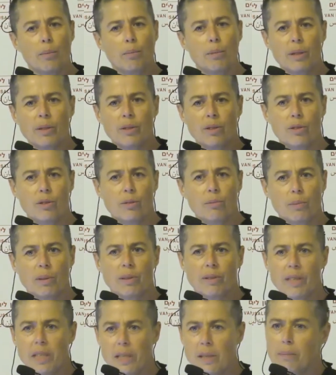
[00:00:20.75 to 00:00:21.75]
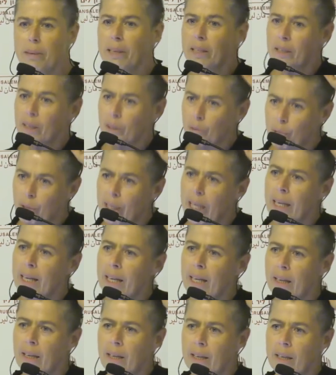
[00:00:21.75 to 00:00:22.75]
But this meeting
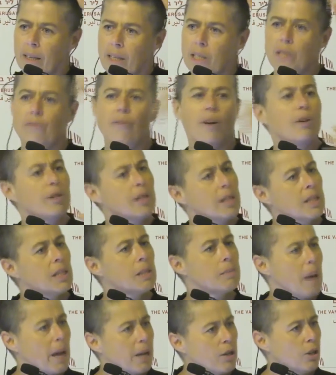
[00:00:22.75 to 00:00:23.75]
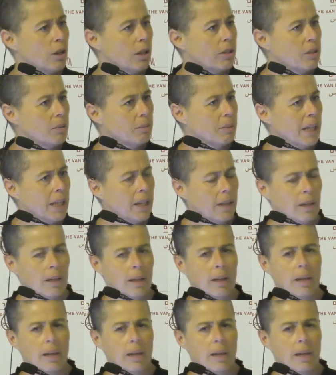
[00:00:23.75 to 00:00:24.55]
really is very special to me.